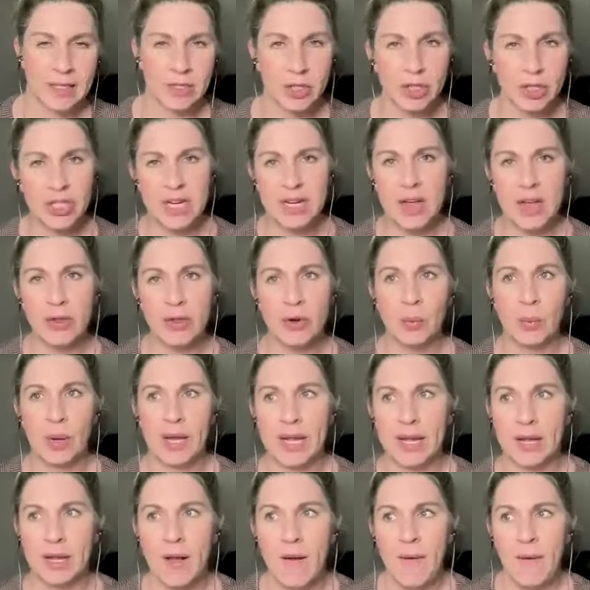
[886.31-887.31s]
It's just another
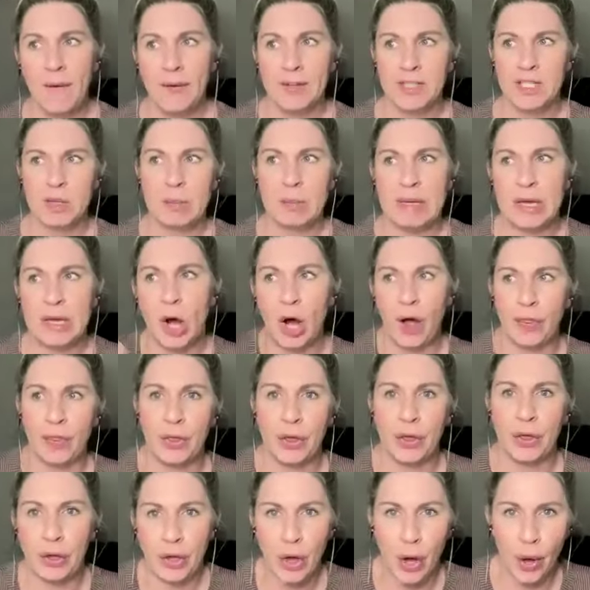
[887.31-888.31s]
way to be on
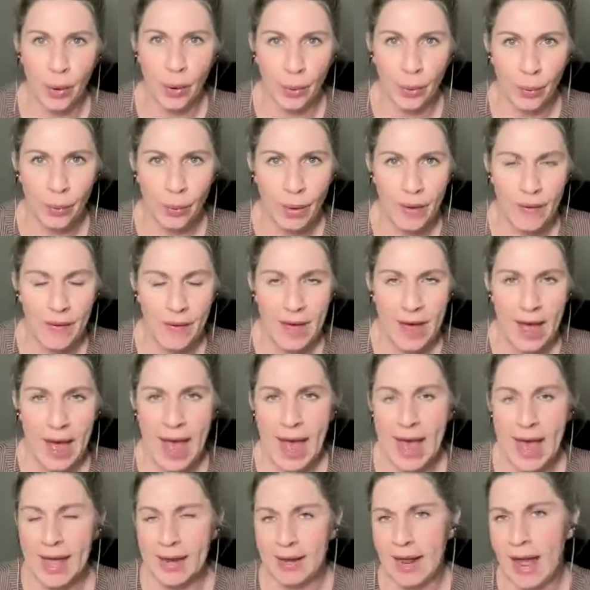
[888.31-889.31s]
the go
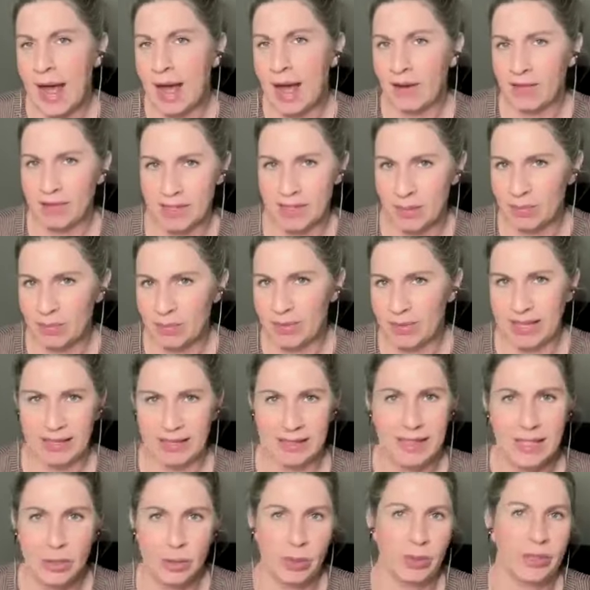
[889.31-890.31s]
and have some, like,
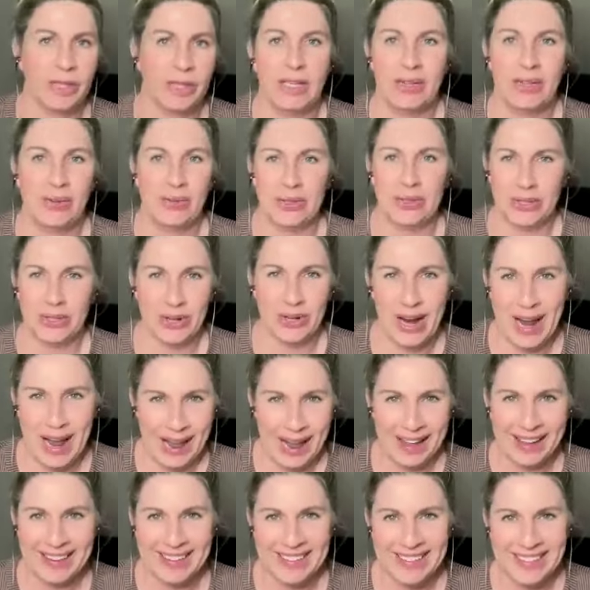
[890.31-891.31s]
literally use your
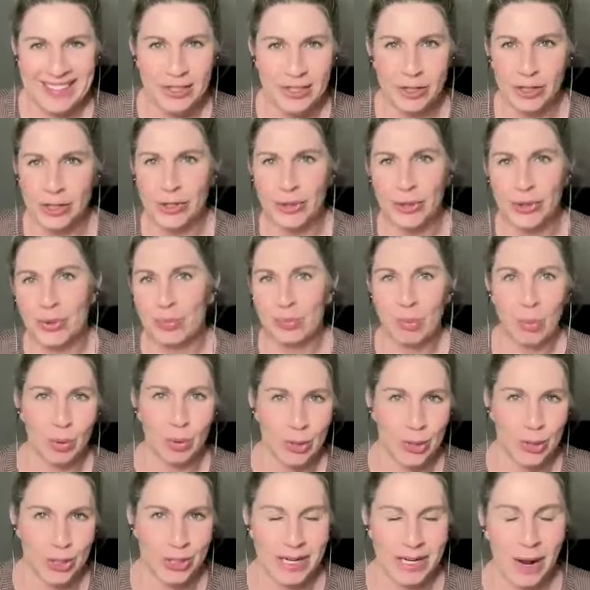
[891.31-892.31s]
hand to
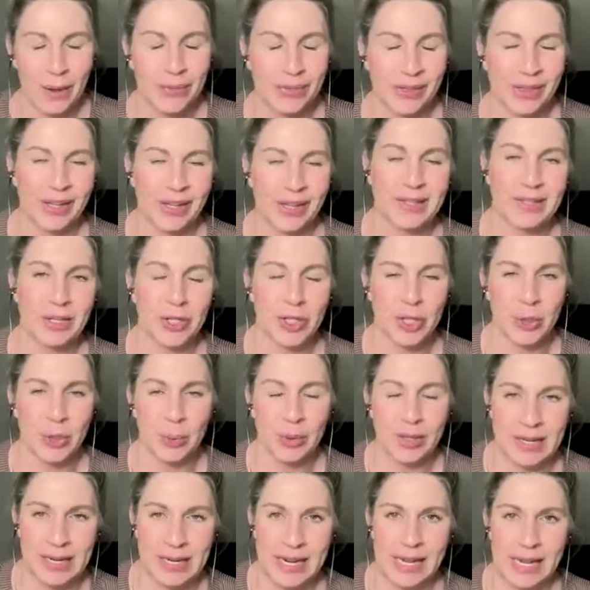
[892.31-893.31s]
portion out things that you
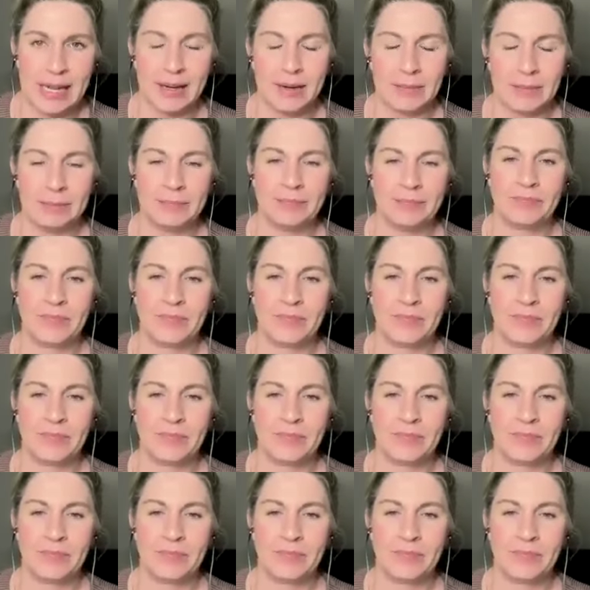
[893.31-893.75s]
would need.